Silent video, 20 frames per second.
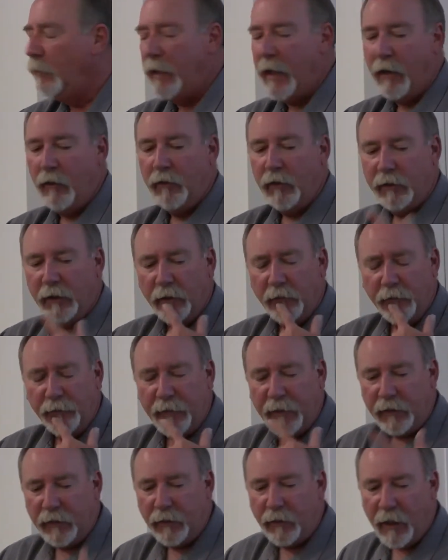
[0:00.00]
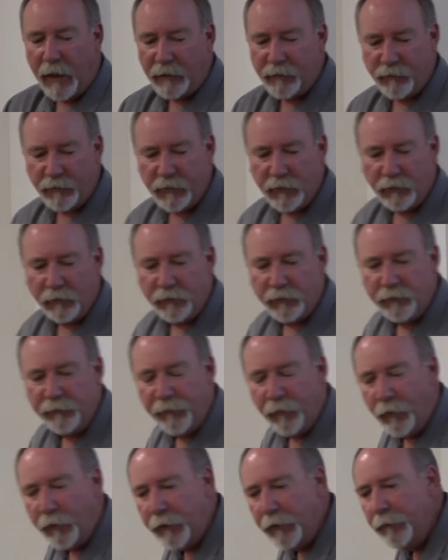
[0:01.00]
Now, another thing that nitrogen will do
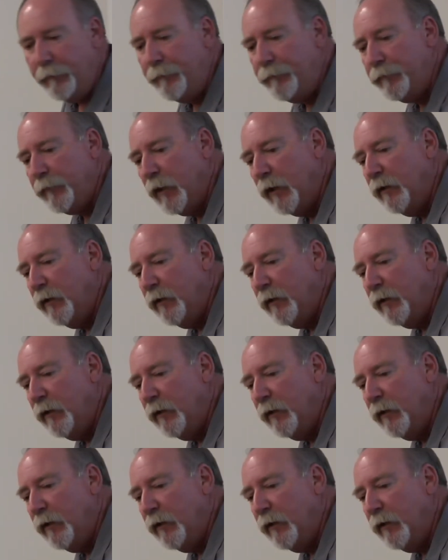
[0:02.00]
for you,